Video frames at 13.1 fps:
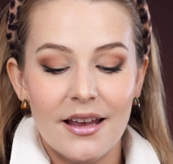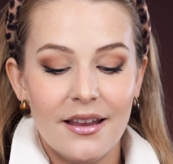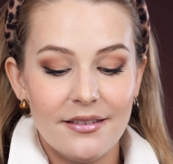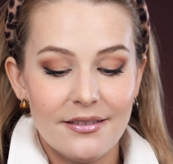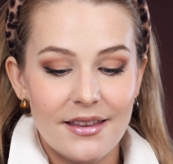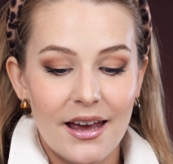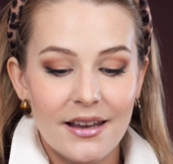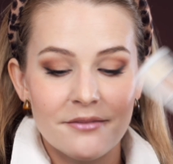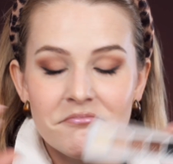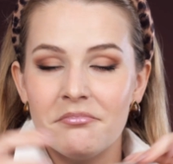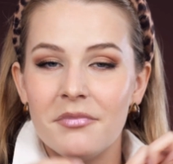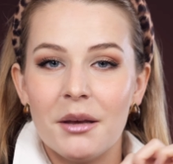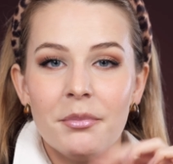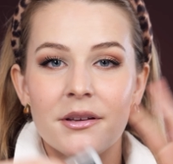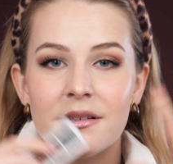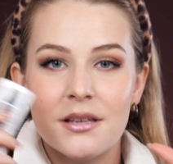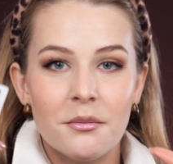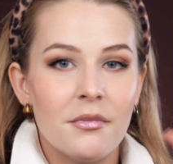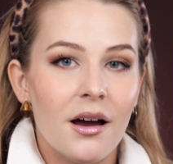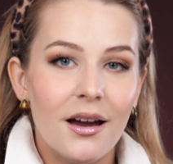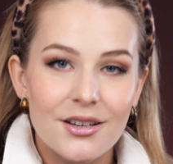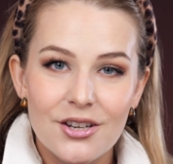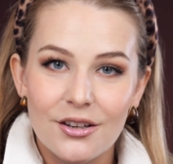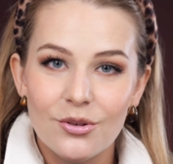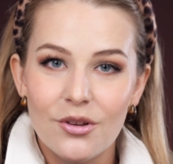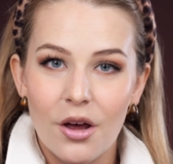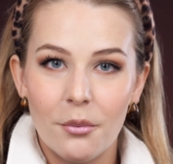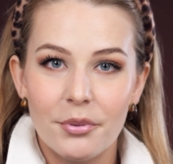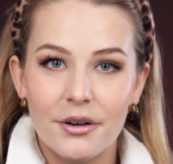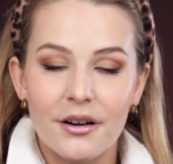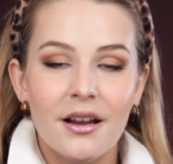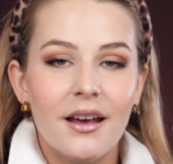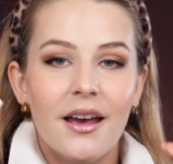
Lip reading: and then maybe some eyeshadow topper